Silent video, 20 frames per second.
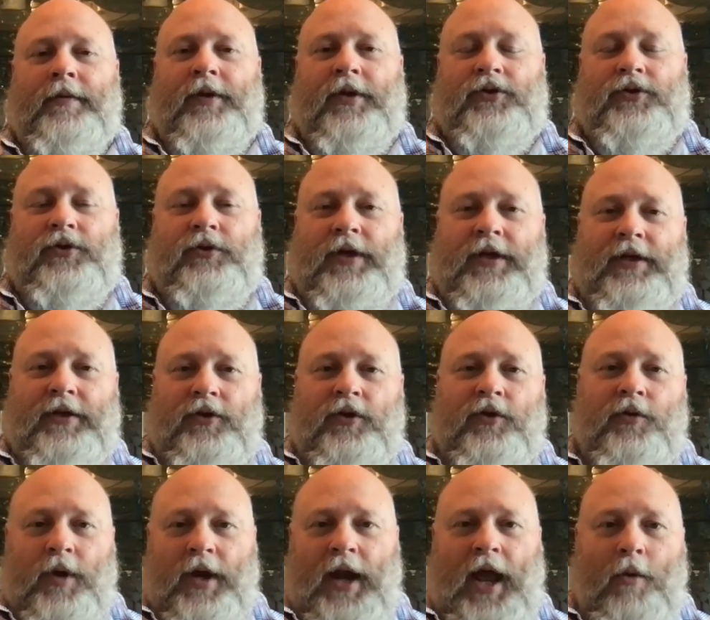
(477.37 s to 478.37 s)
because you didn't
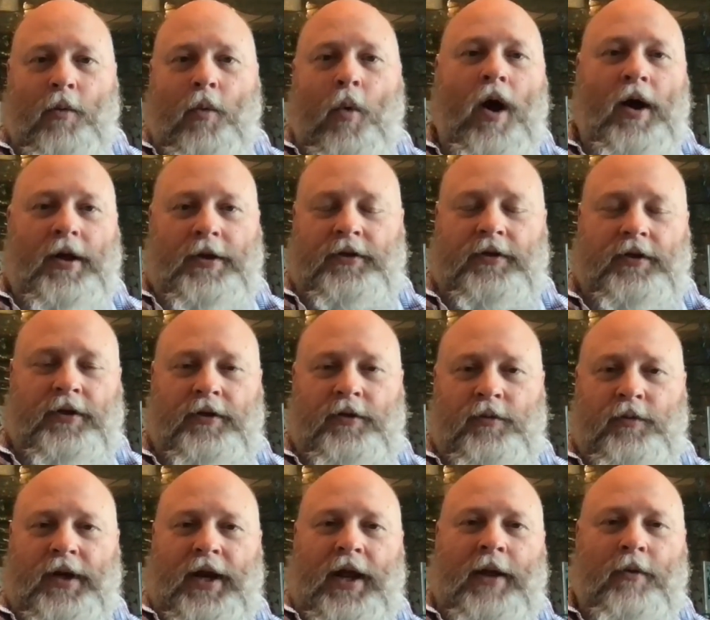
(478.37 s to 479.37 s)
do what I want you to do,
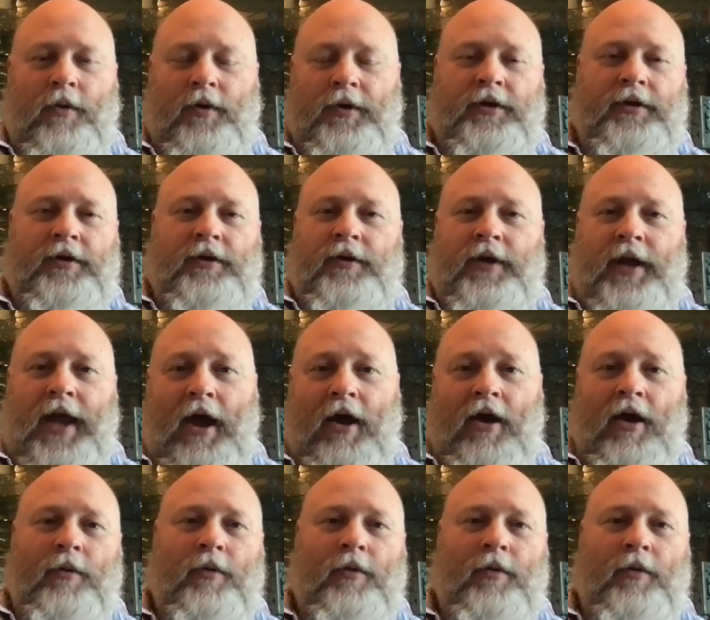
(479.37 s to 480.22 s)
when I want you to do it, how I